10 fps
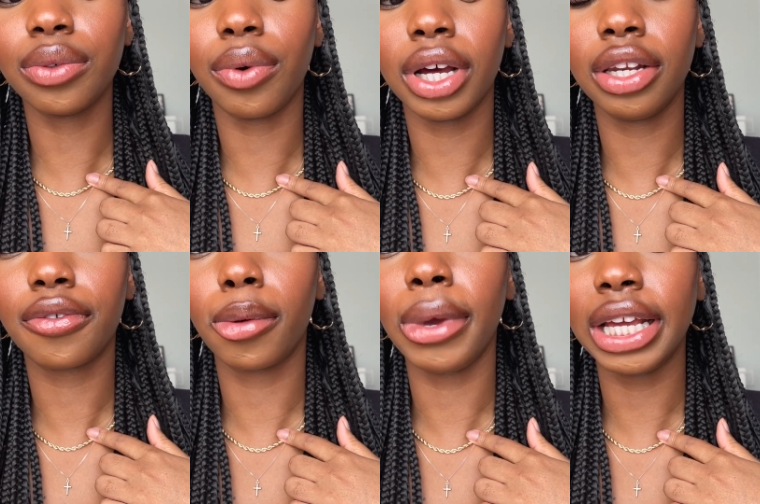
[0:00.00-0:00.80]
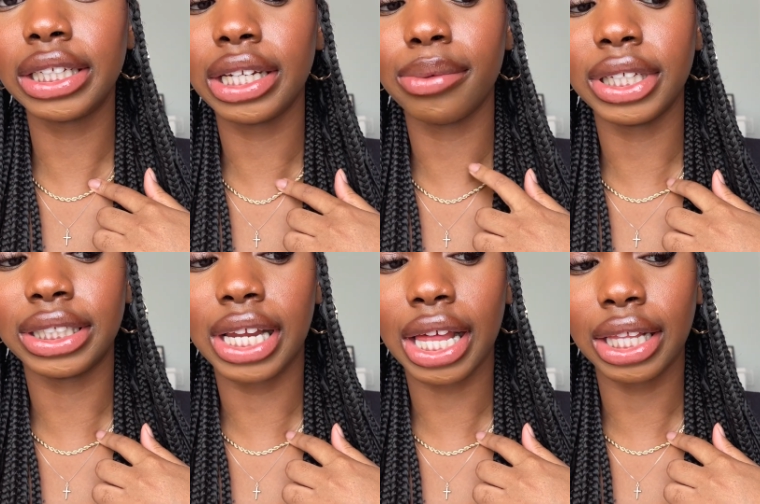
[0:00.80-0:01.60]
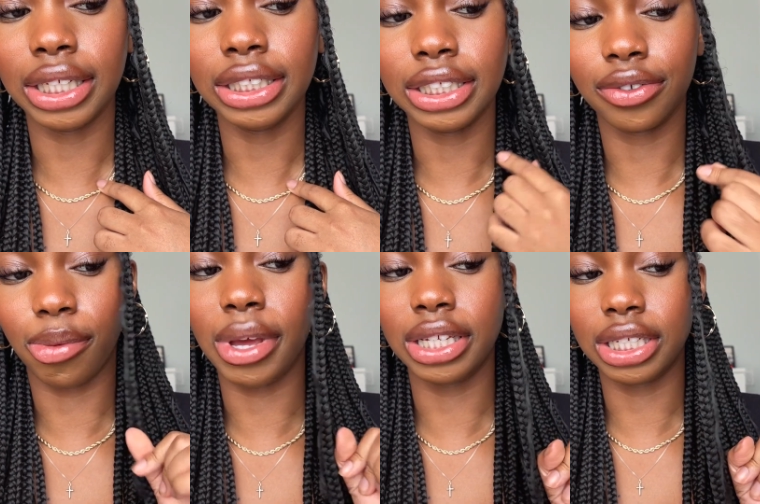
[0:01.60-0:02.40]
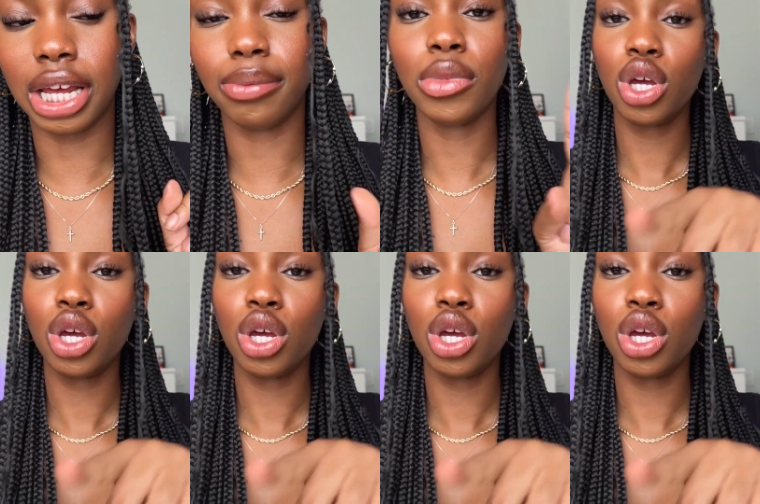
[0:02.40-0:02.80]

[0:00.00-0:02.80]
one from h&m this necklace is from h&m